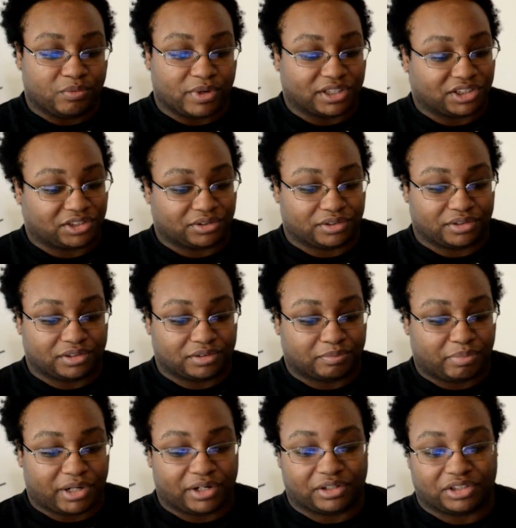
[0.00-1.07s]
certain
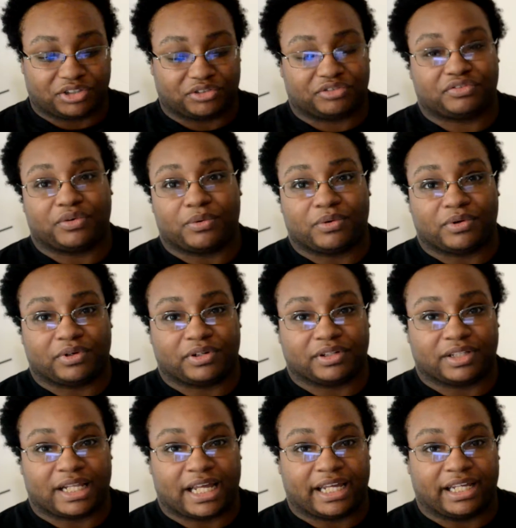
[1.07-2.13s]
parts are for,
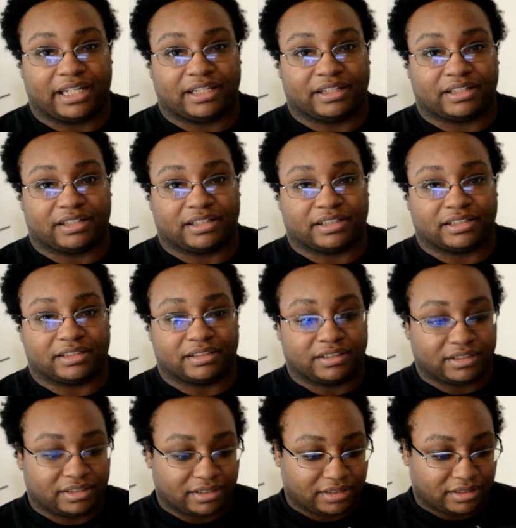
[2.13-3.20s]
like
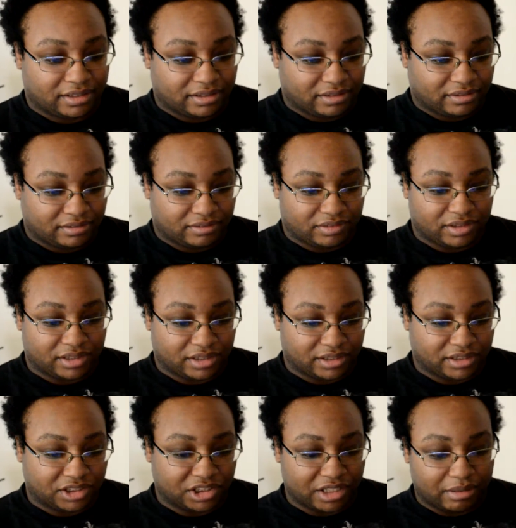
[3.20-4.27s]

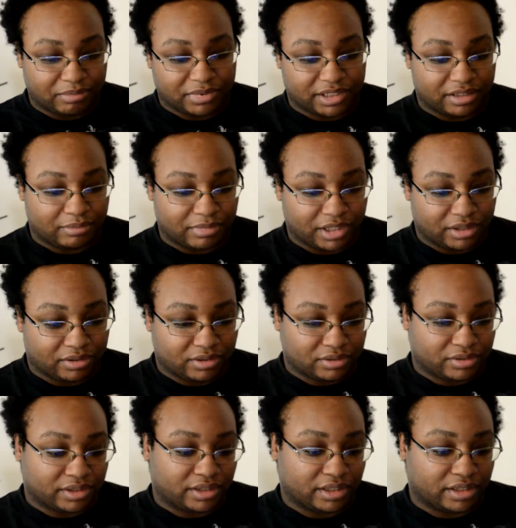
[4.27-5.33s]
the gems in the middle
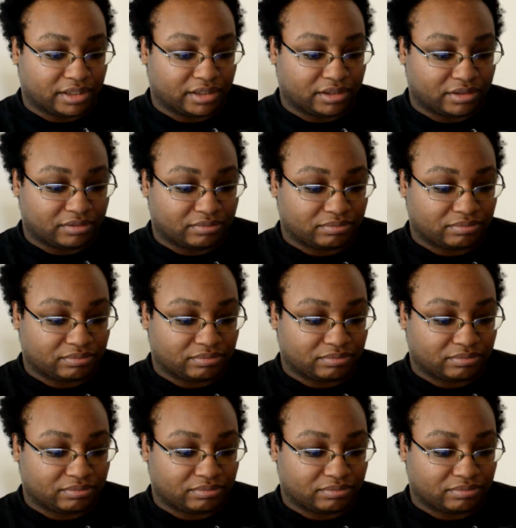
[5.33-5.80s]
or the